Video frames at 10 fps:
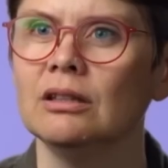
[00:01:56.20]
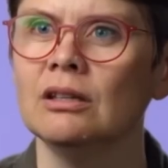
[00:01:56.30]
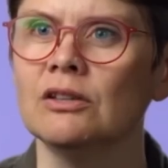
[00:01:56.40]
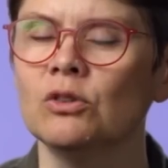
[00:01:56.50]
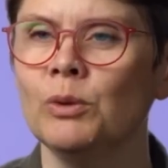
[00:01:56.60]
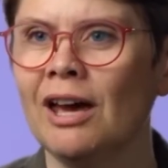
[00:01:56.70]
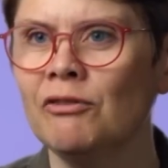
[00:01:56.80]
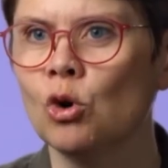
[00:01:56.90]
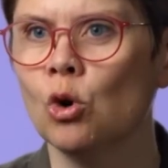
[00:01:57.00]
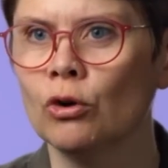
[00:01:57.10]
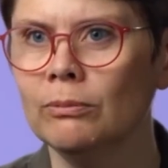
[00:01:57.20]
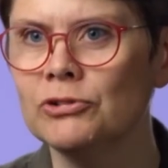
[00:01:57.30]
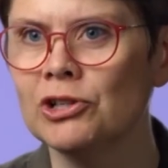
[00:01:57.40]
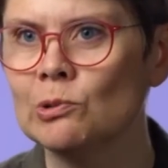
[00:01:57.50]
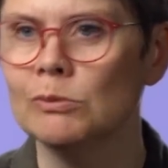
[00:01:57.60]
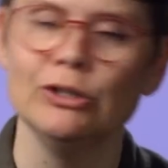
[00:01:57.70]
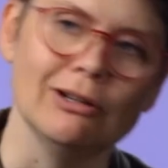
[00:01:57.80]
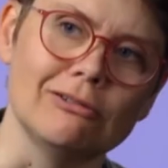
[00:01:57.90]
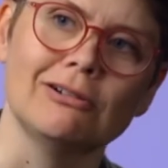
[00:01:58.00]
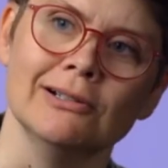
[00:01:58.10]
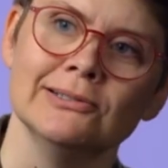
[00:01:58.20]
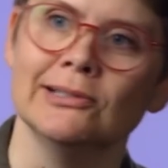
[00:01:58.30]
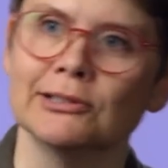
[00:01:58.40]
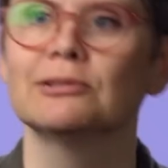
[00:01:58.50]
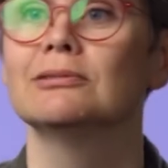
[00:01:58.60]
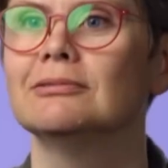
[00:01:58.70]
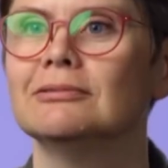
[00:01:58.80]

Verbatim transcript: Yes, do we have a quorum, gentlemen? Yes, yes, yes.